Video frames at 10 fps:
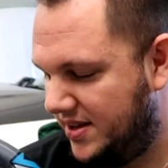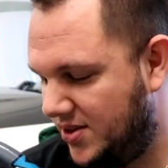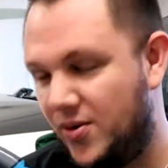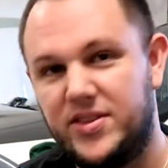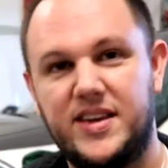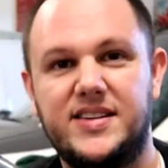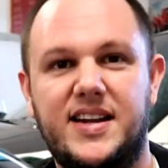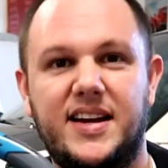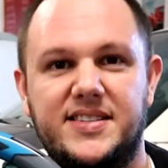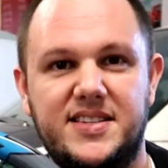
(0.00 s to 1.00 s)
The only things
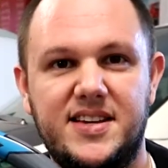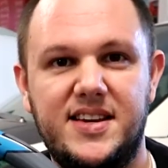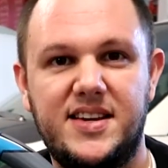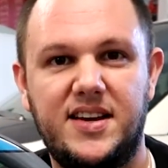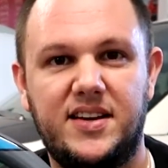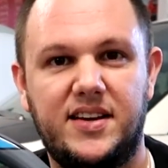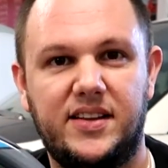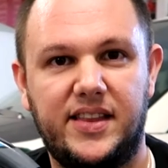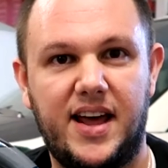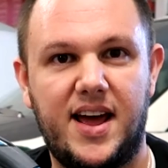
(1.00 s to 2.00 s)
that I can see
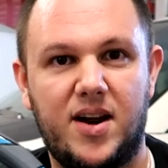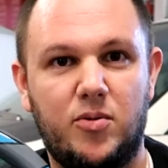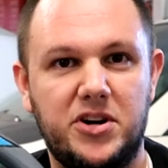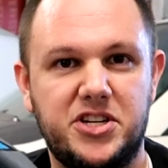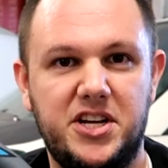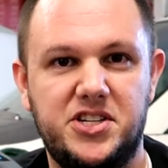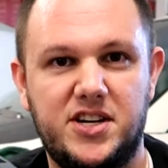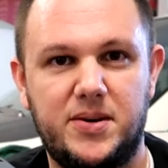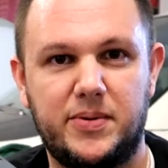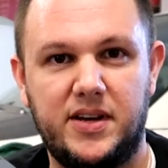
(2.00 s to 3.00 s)
that I want to change
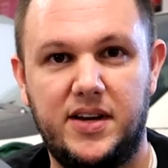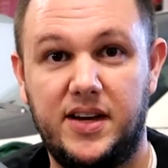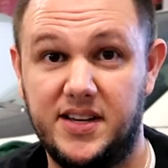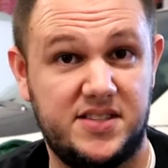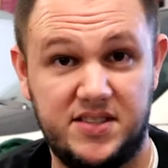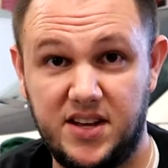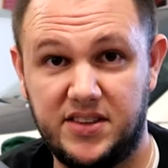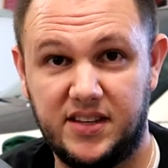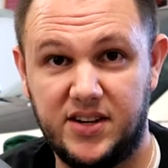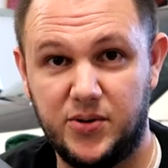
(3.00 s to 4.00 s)
up is
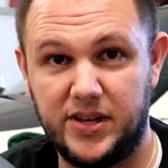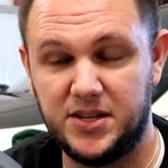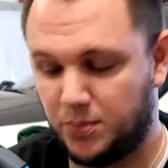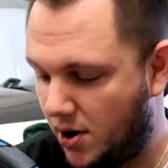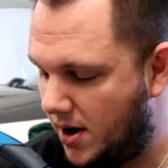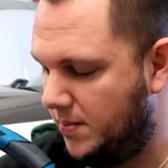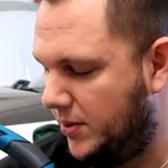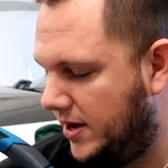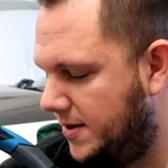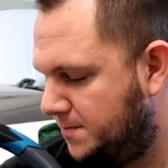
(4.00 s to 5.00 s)
nothing to do with his part,
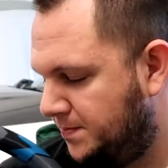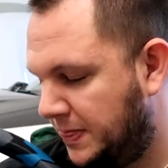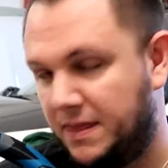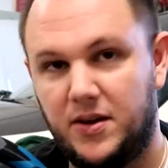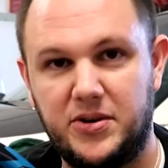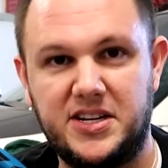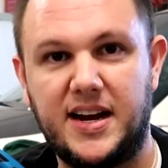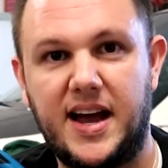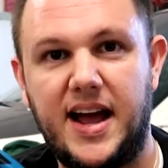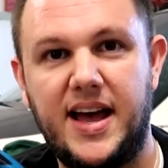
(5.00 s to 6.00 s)
but which I
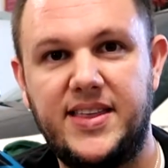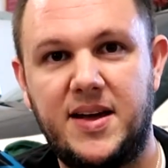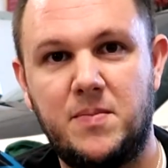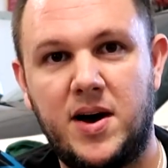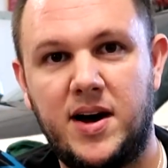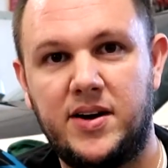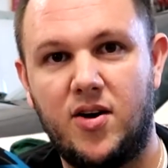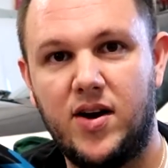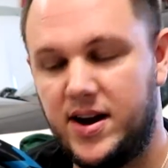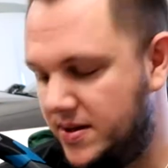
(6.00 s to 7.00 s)
kind of had that in mind
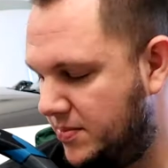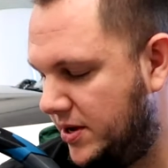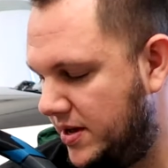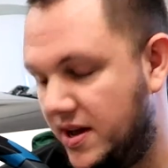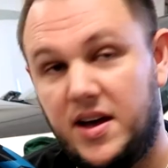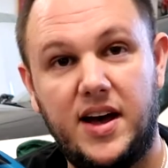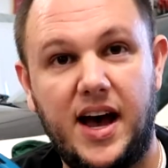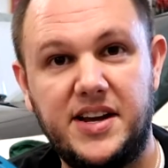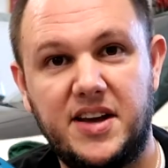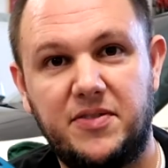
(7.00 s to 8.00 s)
already, but
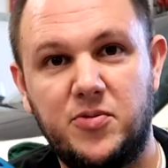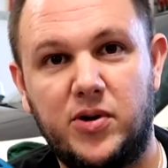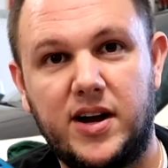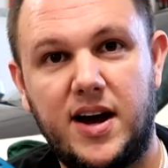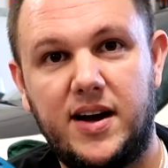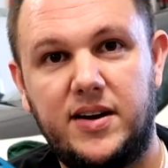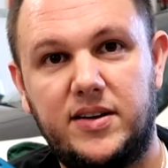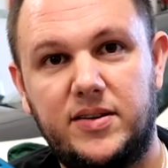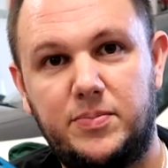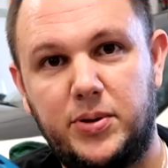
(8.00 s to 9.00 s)
I definitely want to kind
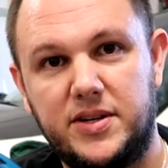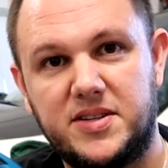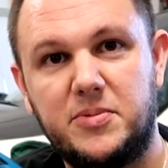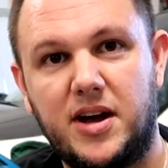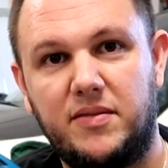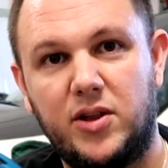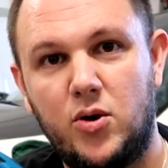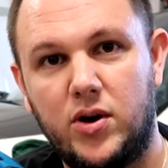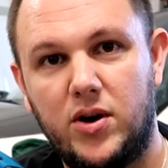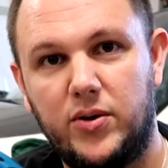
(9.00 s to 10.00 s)
of put some kind of
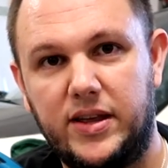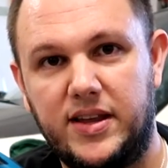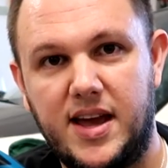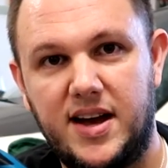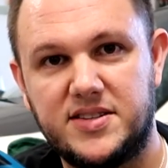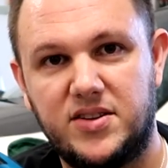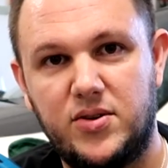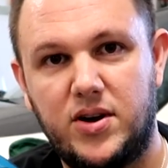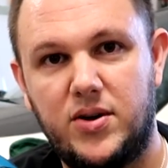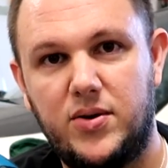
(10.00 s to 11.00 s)
logo, like the Chaos
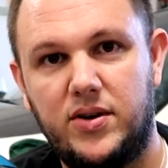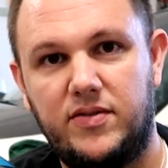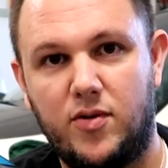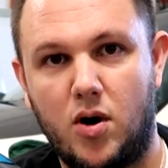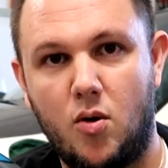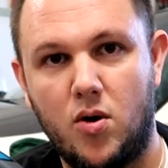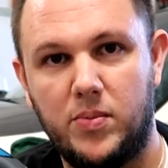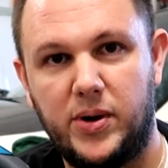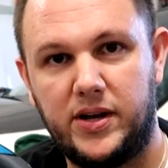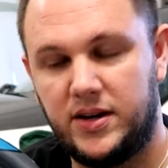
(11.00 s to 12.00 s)
logo, for a
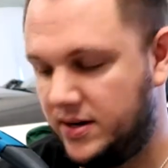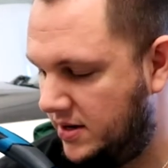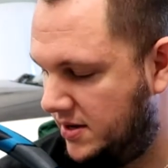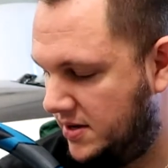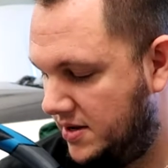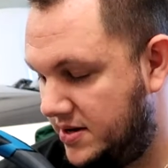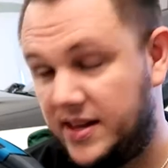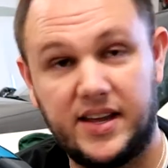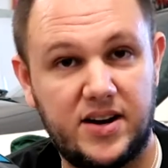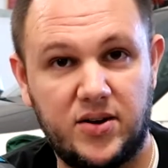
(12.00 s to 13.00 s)
horn button.
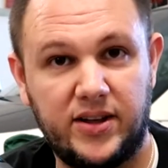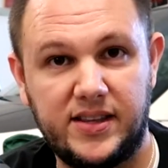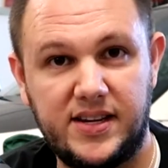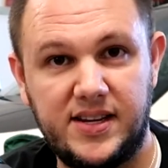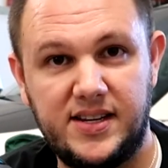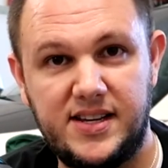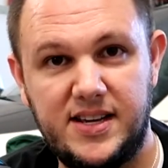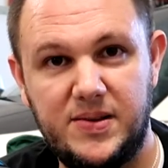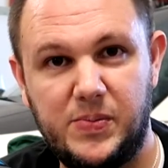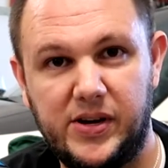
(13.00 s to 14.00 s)
Not that I don't like the
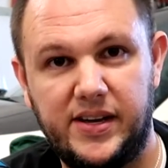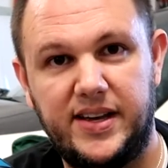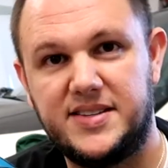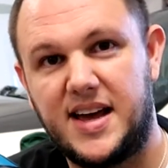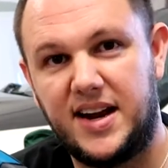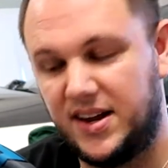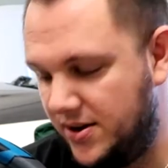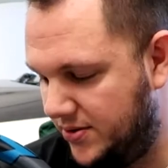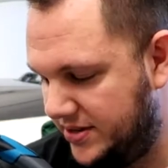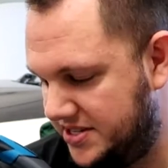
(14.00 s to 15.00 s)
D&D, but it's got to
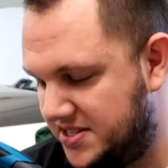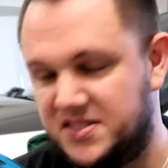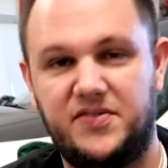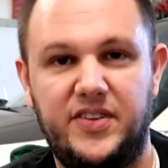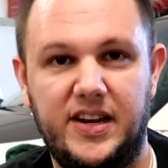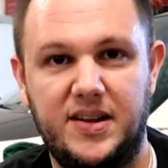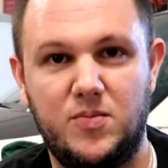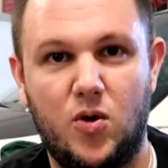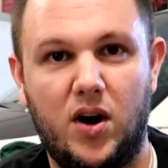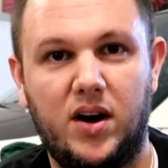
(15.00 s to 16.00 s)
go. It just doesn't fit
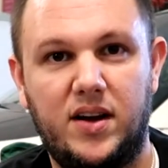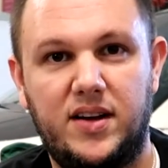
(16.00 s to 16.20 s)
anymore.